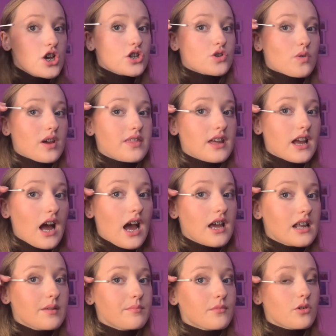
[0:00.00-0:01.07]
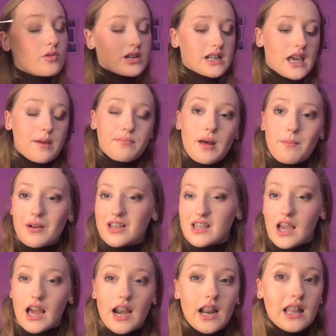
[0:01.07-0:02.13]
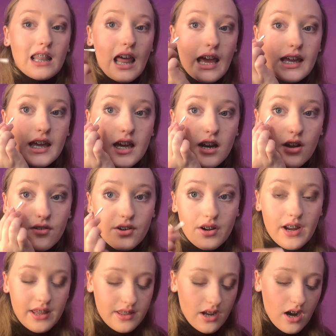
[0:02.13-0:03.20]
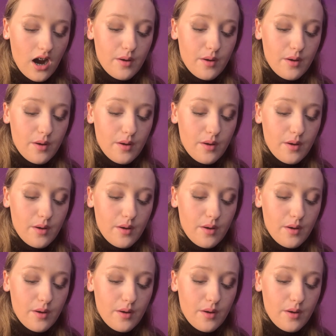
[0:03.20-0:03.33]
so I think I am going to keep that because I kind of like it underneath here.